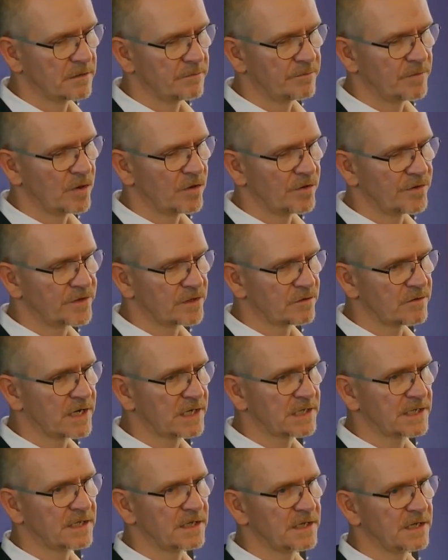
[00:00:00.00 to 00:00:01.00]
both
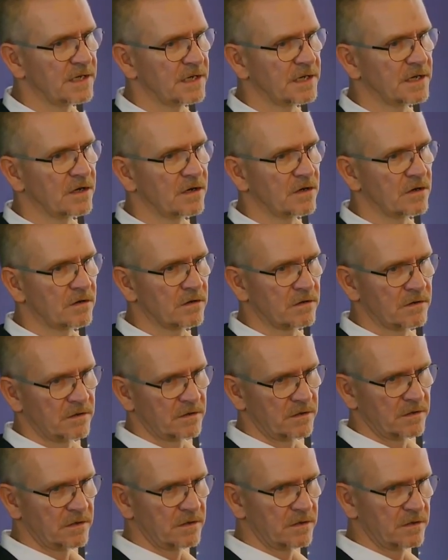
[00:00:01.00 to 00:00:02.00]
directly in our
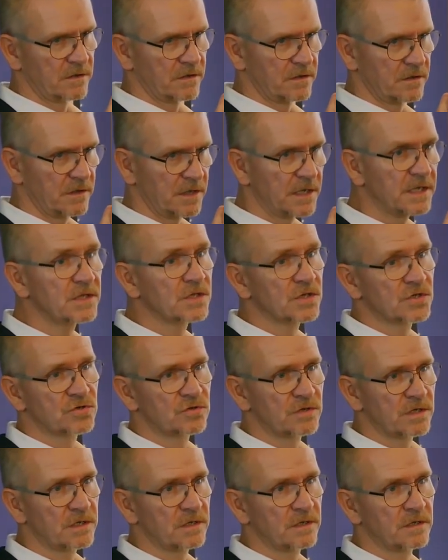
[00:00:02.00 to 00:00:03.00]

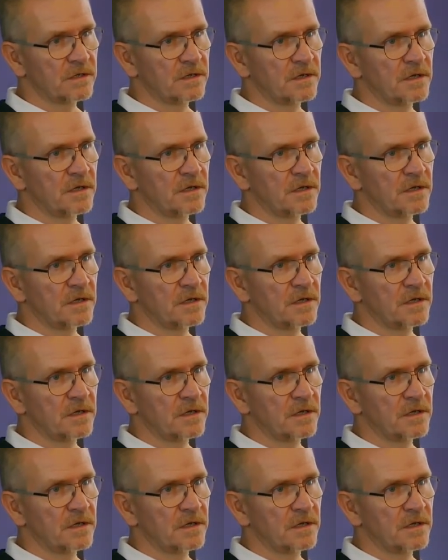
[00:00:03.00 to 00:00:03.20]
industry,